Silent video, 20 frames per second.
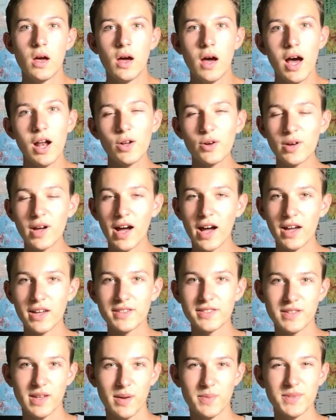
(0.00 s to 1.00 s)
Hello
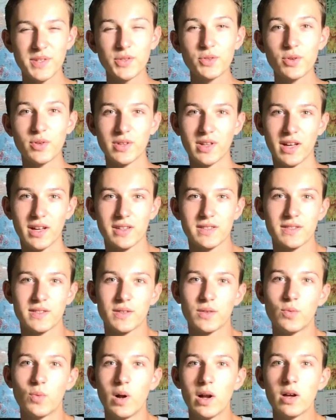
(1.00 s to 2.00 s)
guys, I'm
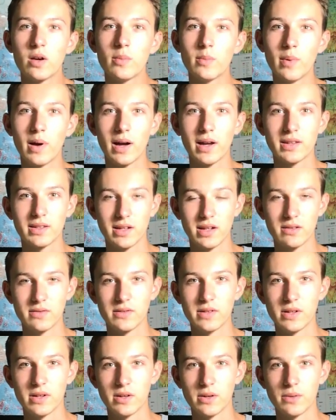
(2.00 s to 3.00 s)
Saturnax. Welcome back in another
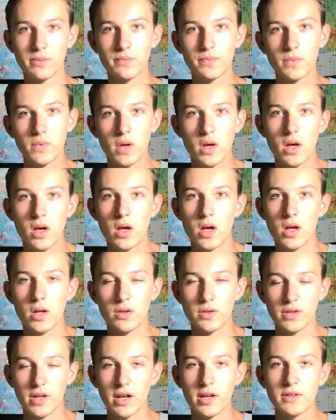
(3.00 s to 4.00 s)
video. In
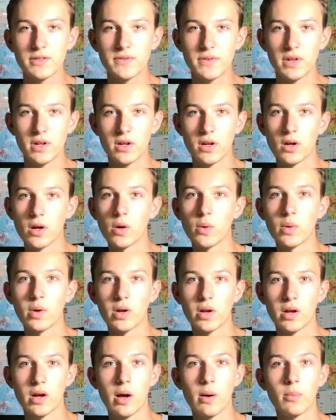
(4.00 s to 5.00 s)
today's video, we're gonna
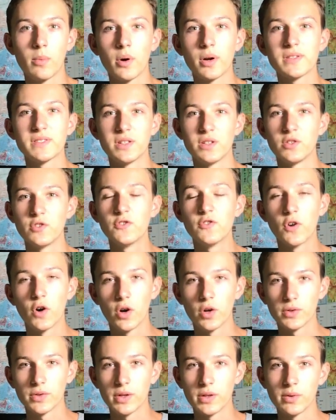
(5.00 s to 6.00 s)
unbox a new
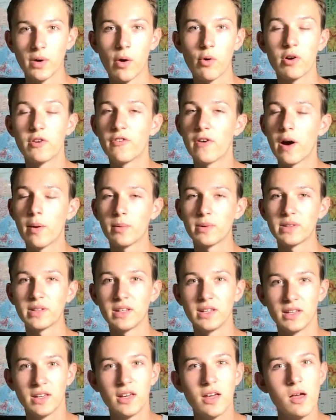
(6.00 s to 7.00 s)
phone in our
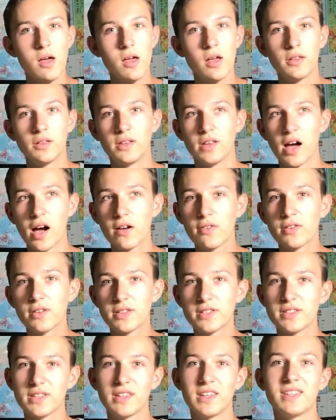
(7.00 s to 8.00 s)
family, the iPhone
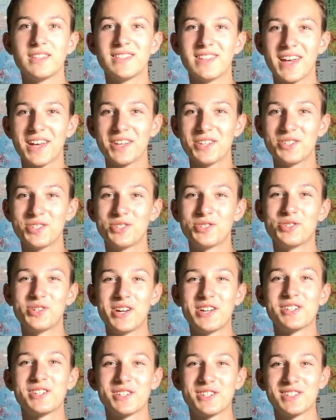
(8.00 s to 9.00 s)
SE 2nd
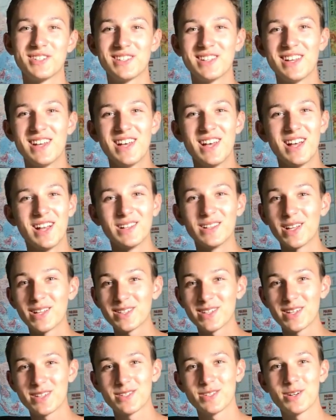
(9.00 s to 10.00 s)
generation. Let's
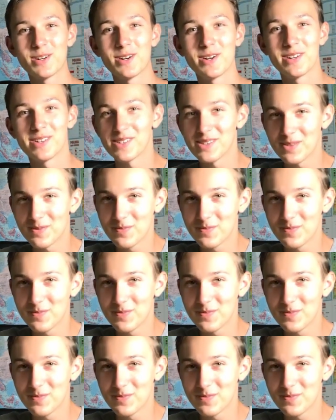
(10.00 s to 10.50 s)
get started.